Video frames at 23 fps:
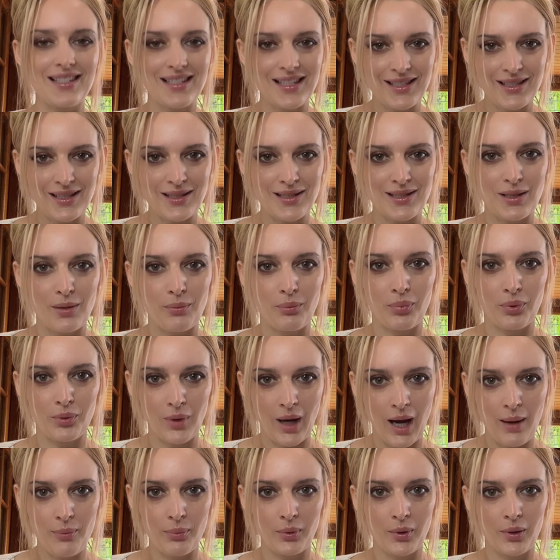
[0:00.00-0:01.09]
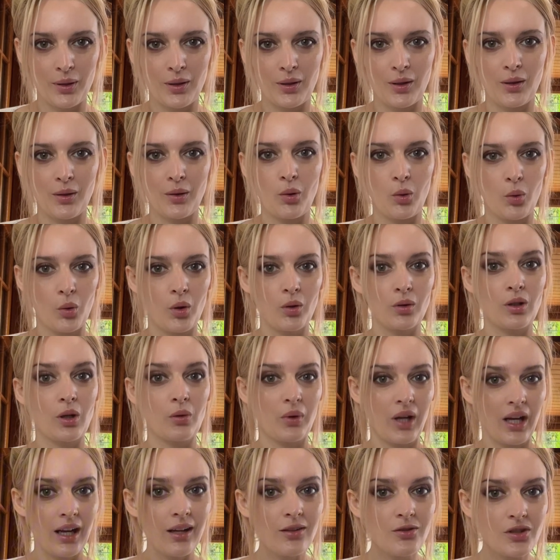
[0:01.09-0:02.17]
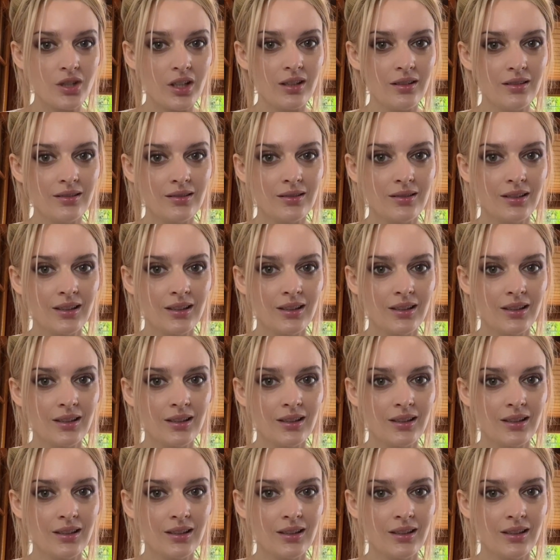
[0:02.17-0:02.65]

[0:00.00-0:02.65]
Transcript: this is the proper court location.